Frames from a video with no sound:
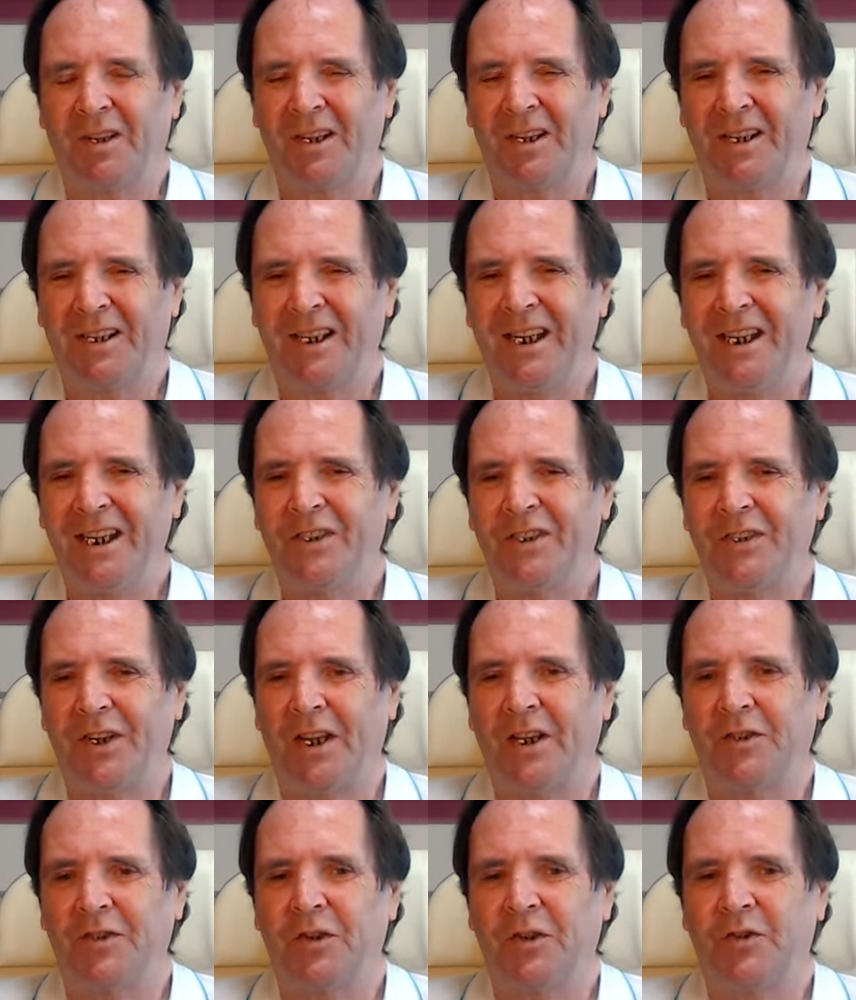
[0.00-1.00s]
Key
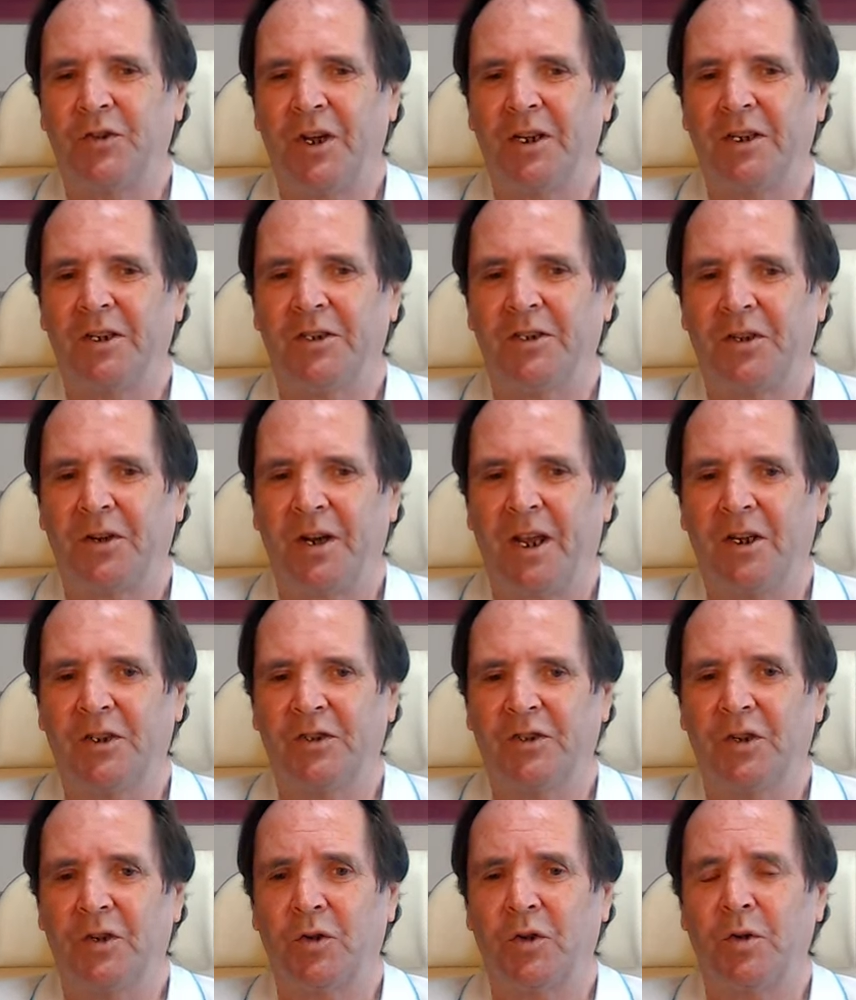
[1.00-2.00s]
centers of trade
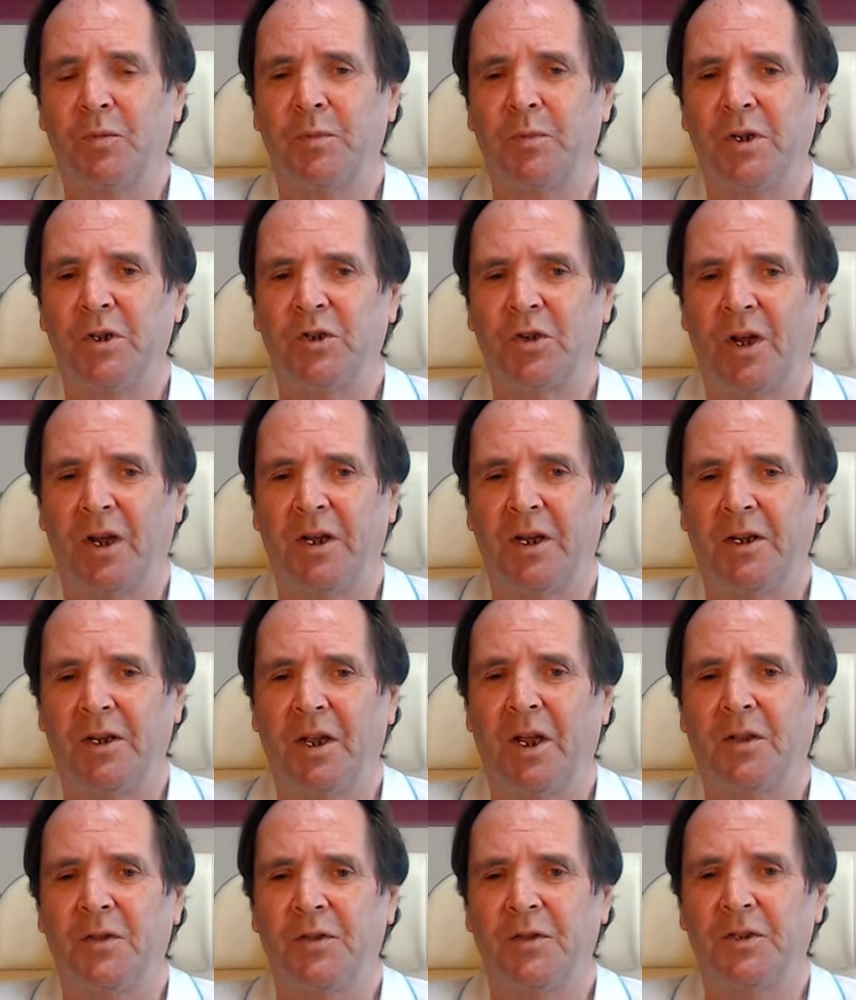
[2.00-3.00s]
interaction are going to be China
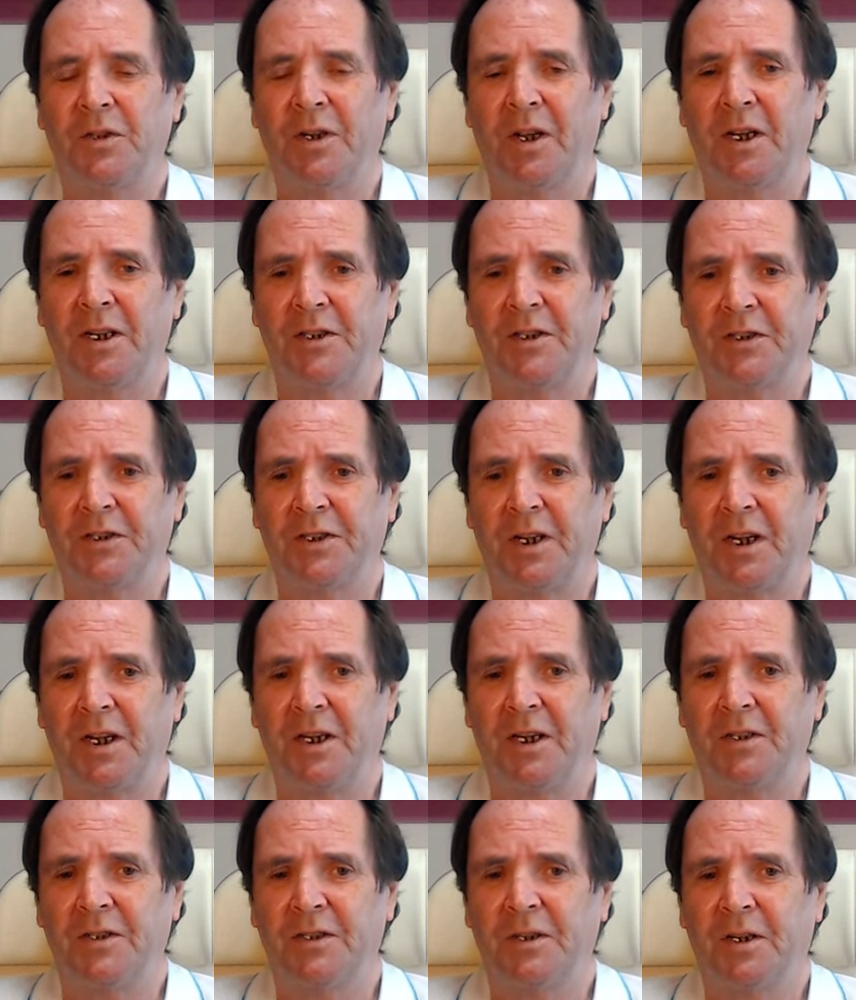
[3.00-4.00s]
and the United
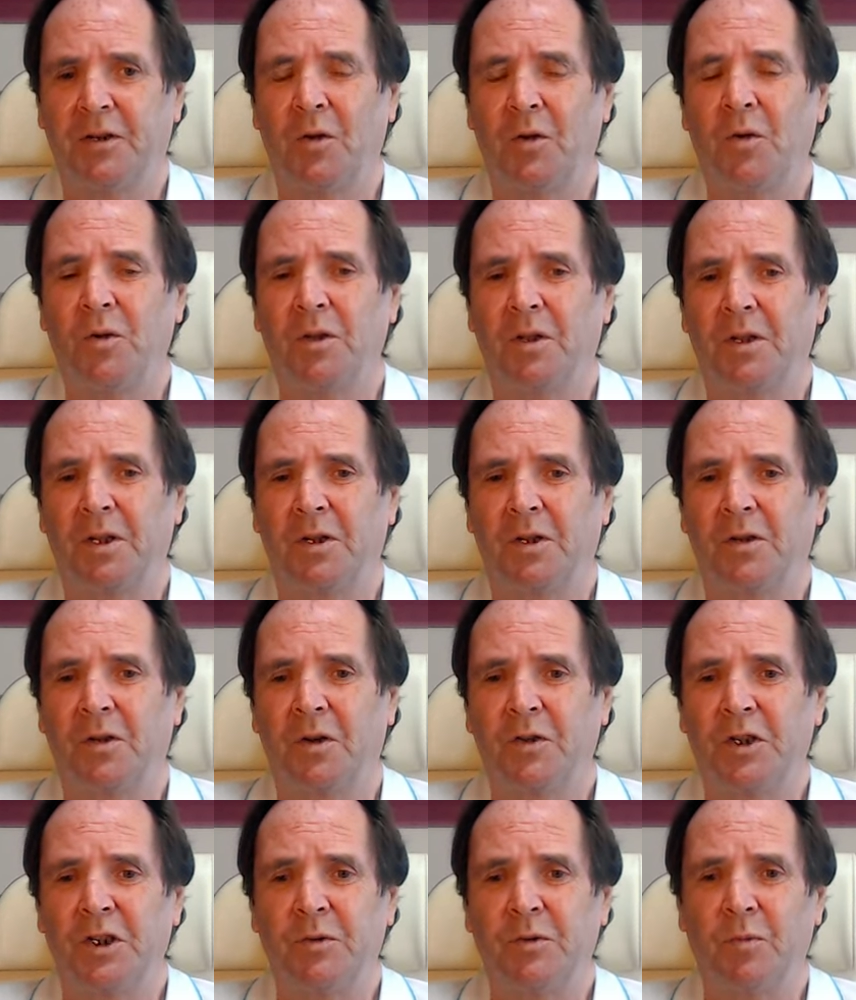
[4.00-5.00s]
States, and all other
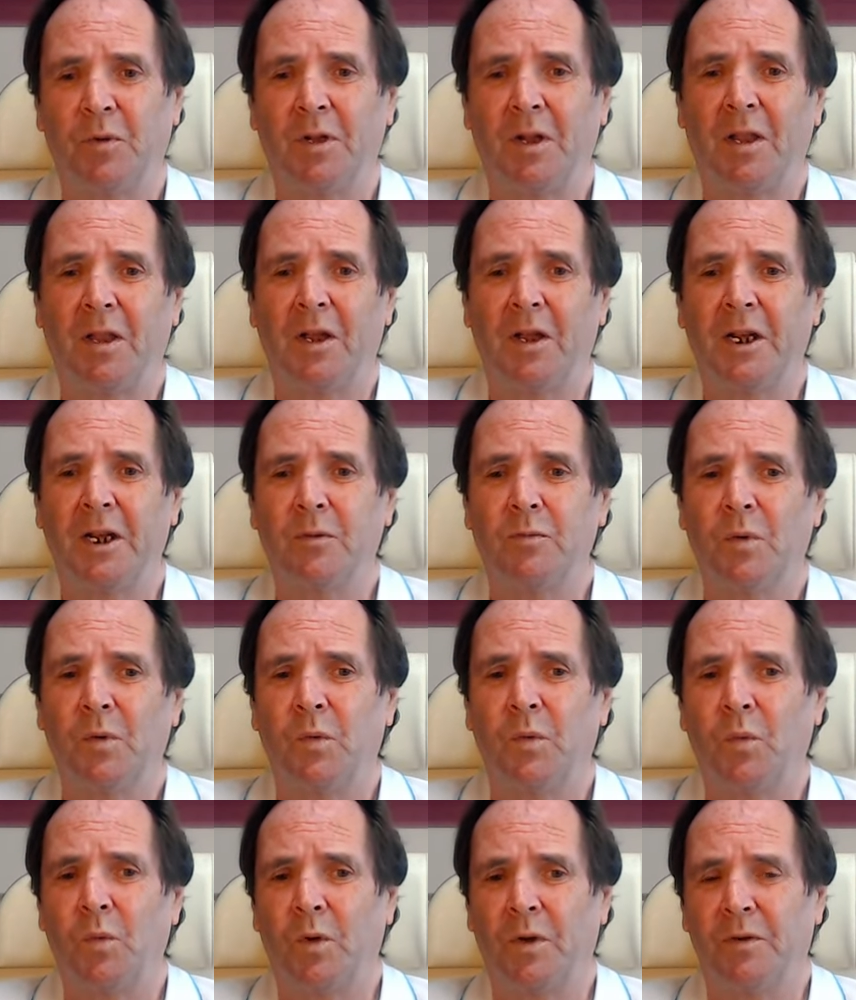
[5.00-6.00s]
countries will align
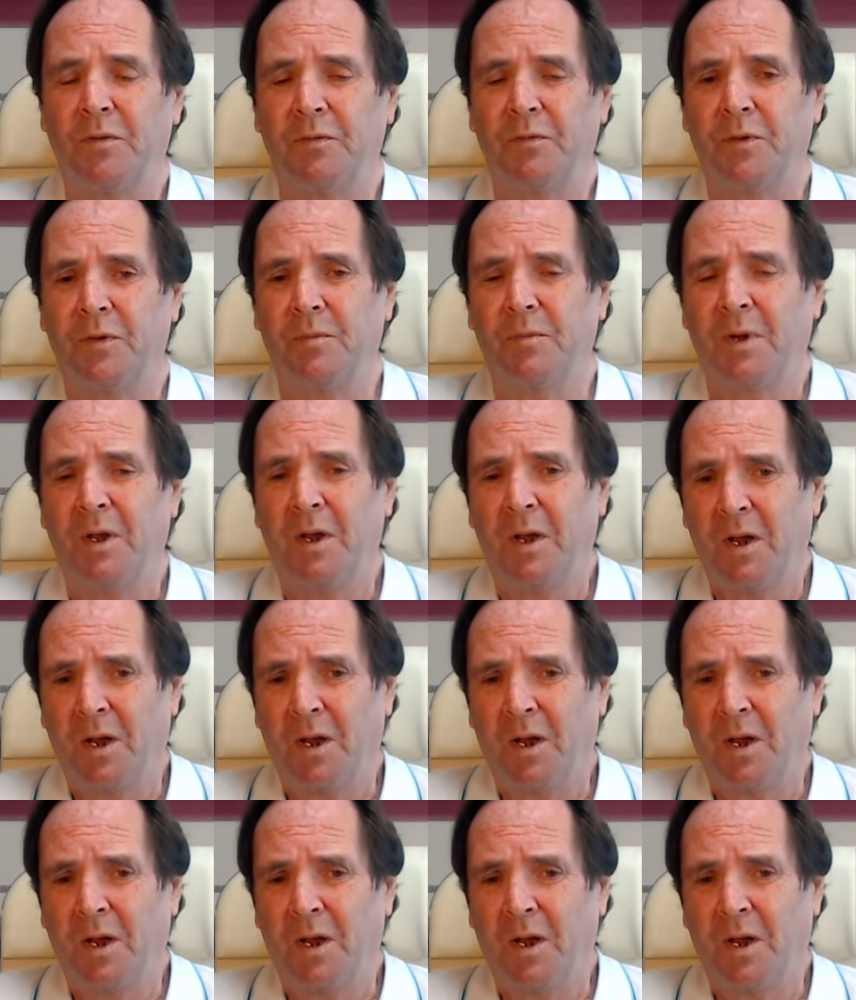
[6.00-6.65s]
with one of them.